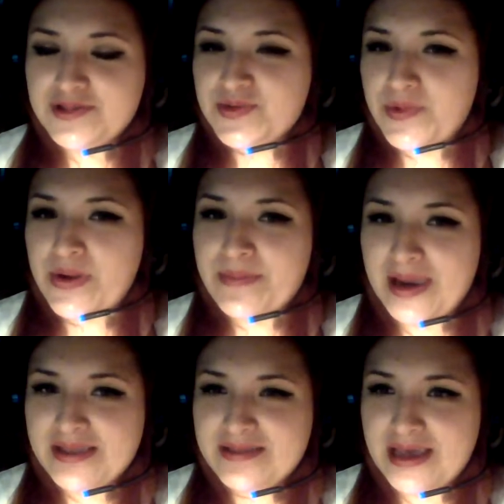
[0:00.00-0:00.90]
bear in
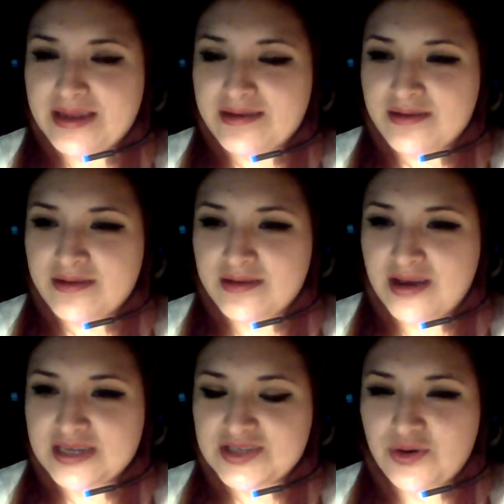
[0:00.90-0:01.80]
mind that
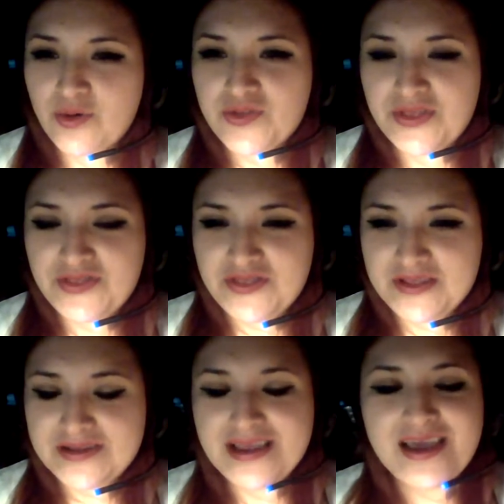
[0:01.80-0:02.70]
not all
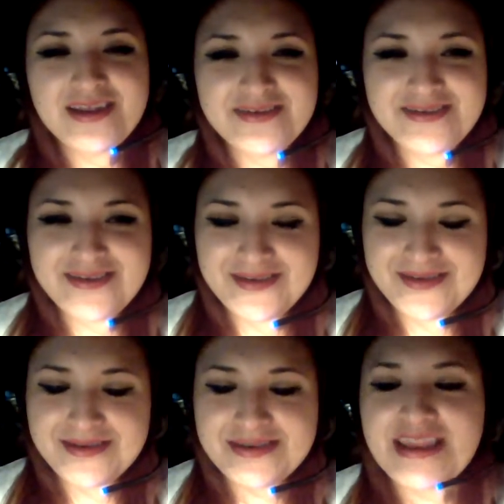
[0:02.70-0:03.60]

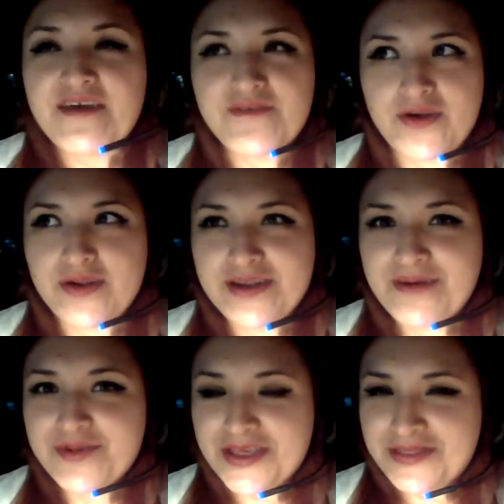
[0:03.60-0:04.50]

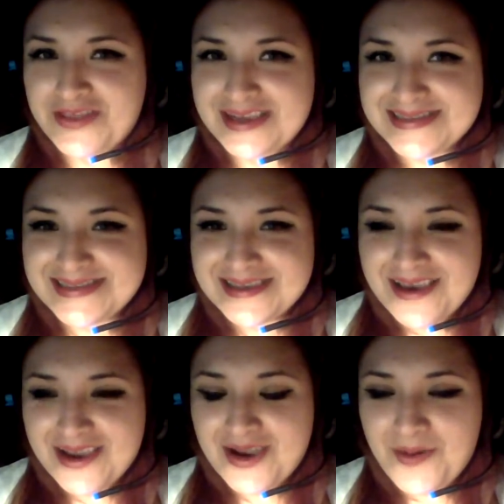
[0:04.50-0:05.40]
never the things
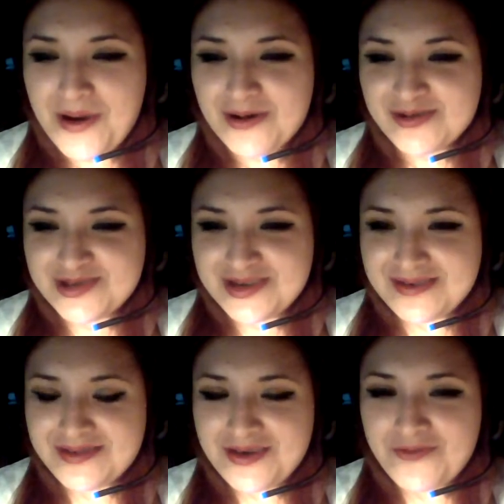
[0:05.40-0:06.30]
come out
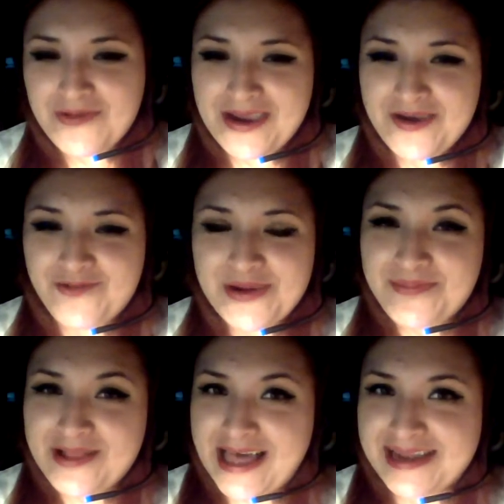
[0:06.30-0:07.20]
the way we
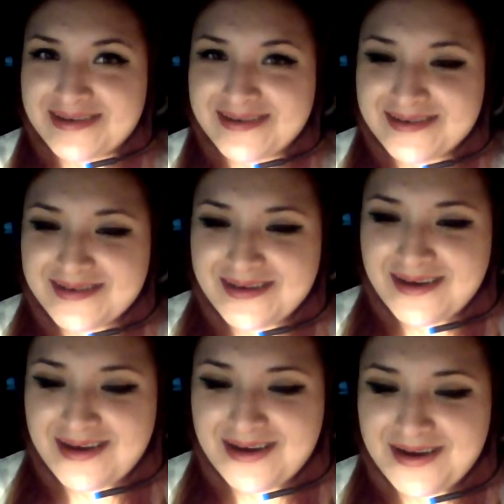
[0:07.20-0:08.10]
plan.
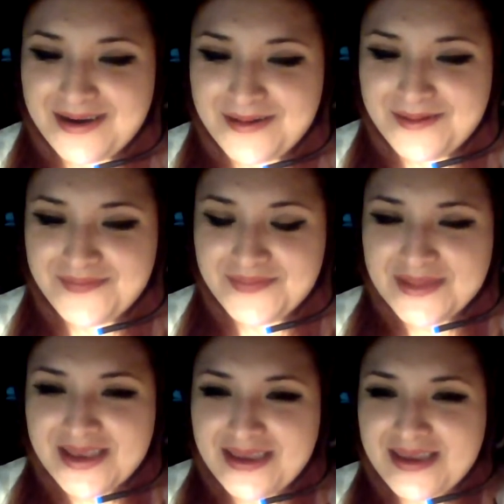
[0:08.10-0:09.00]

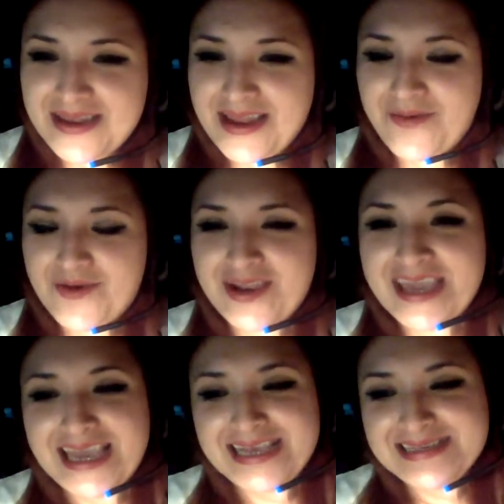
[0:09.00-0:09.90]
In our
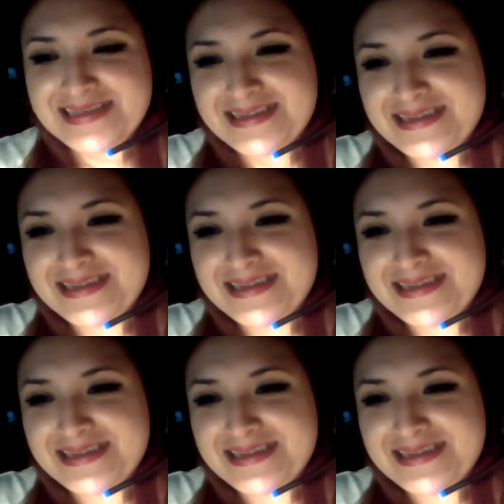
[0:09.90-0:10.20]
case,